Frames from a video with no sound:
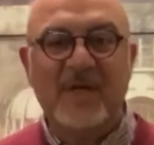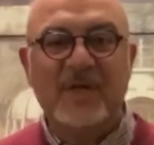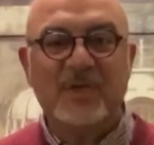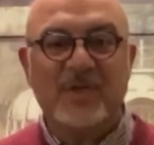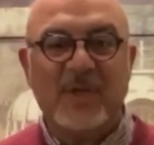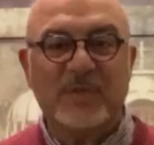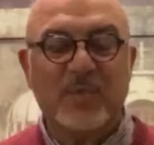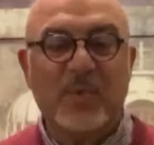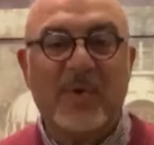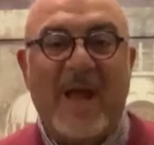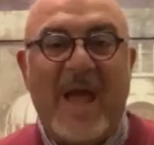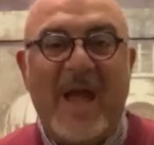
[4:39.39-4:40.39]
So that's what
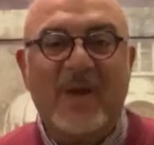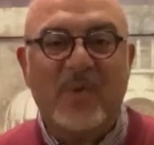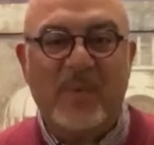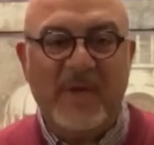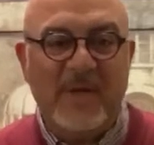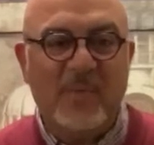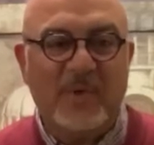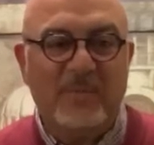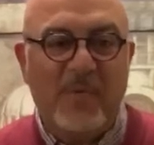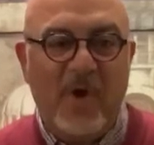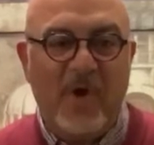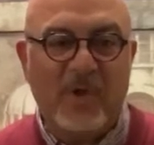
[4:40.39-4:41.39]
we're echoing what
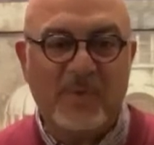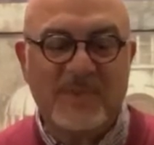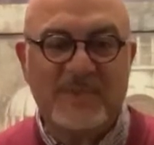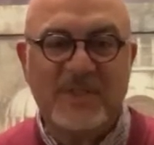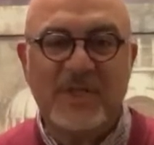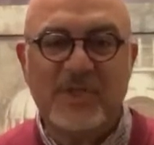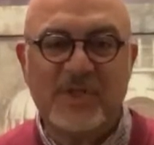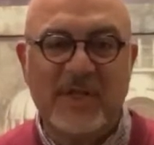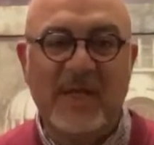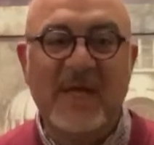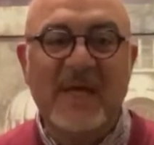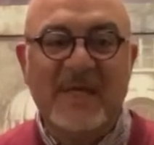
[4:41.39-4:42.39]
Paul was teaching.